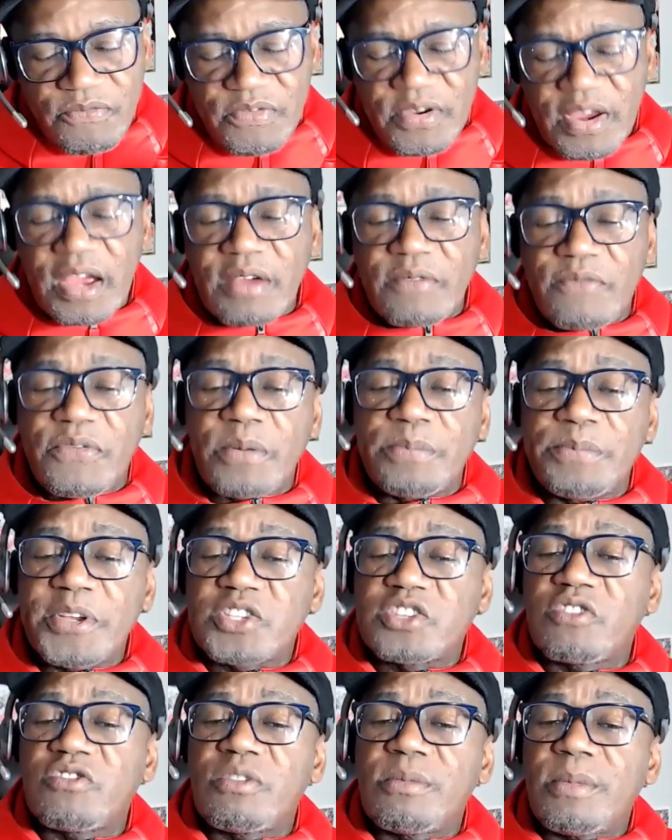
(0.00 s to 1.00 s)

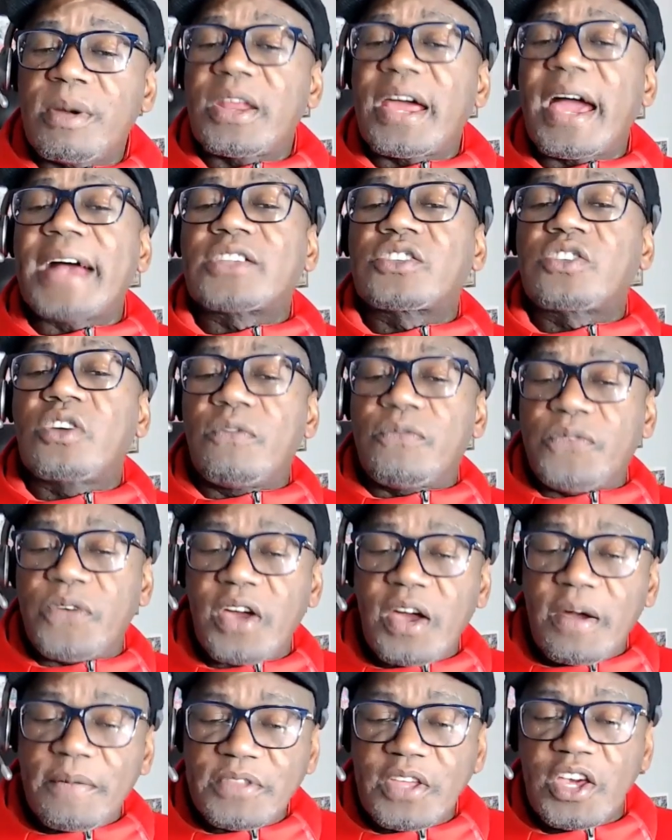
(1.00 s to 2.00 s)
Fabrizio Romano has
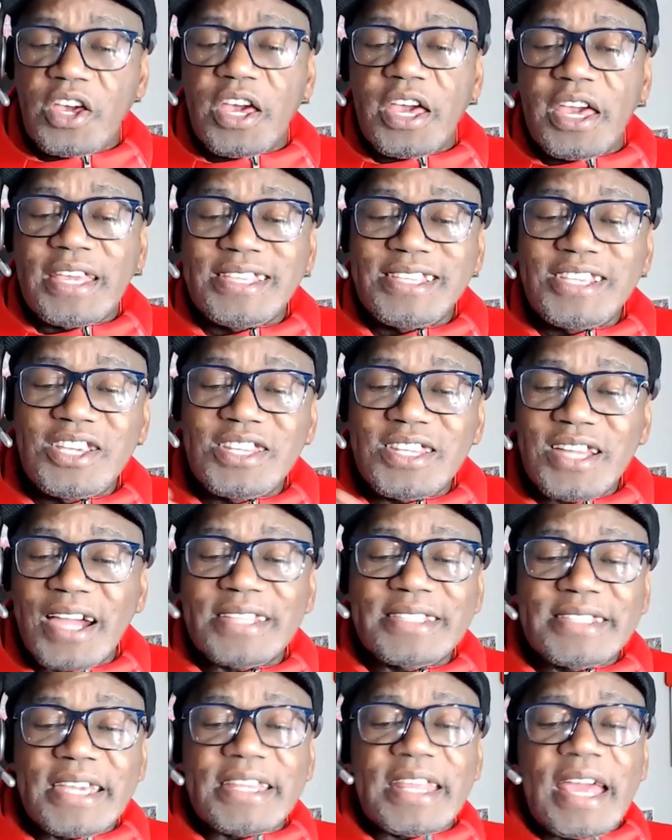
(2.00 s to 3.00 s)
confirmed
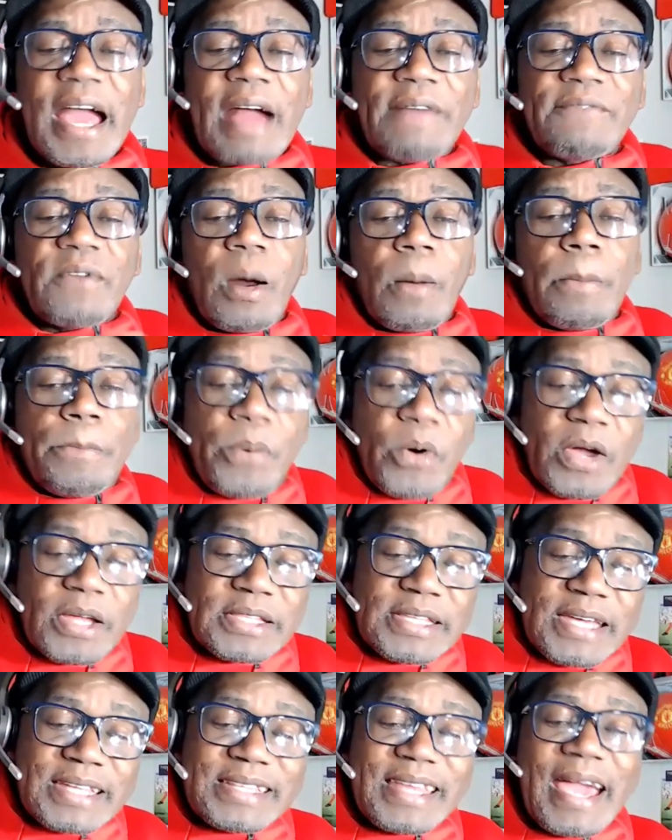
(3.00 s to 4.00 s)
United have
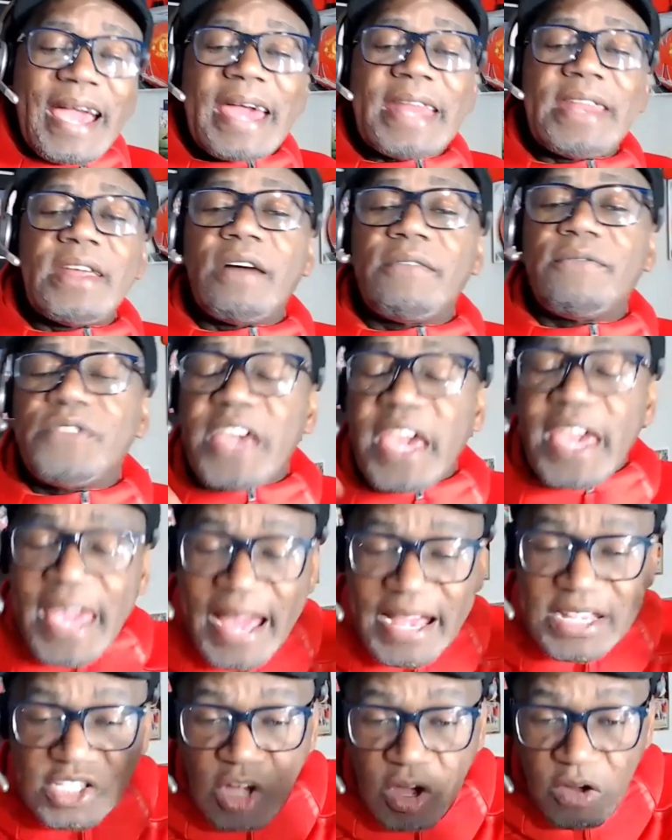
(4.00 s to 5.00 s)
appointed and he
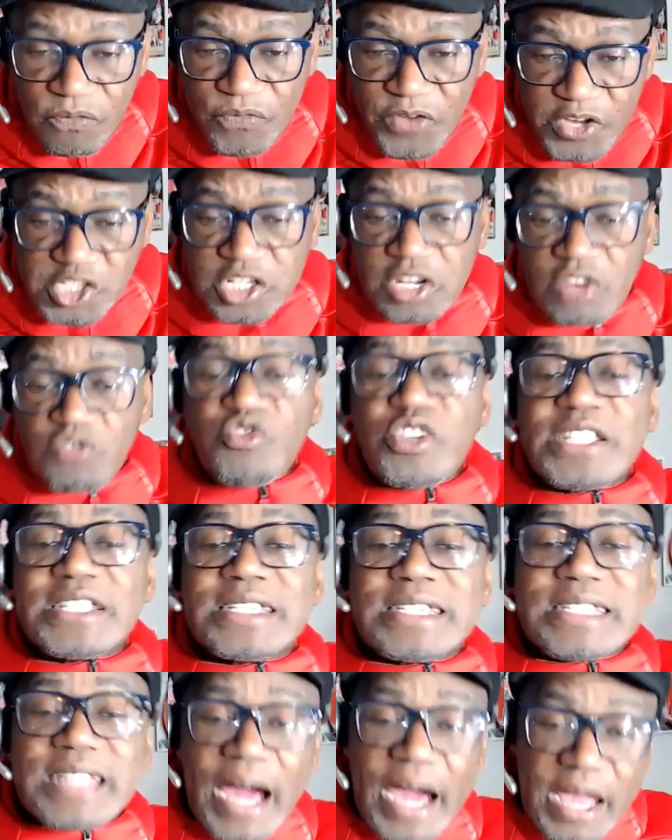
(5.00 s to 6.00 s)
has officially
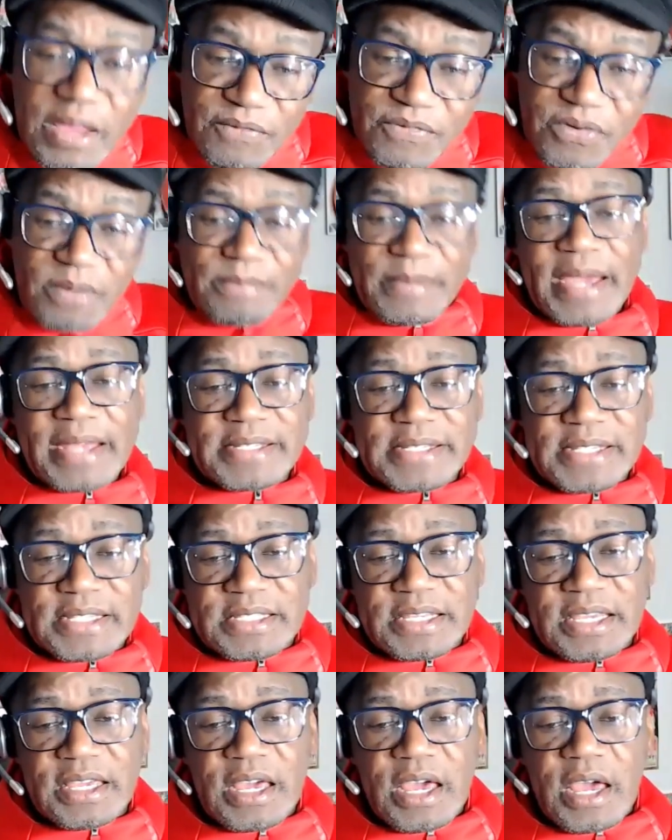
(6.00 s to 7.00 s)
resigned from Man
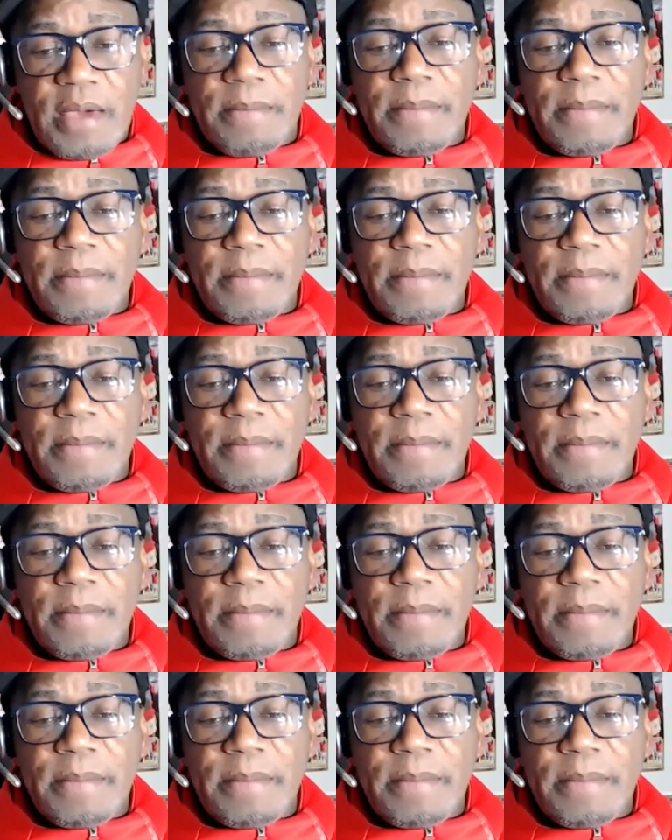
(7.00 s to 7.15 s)
City.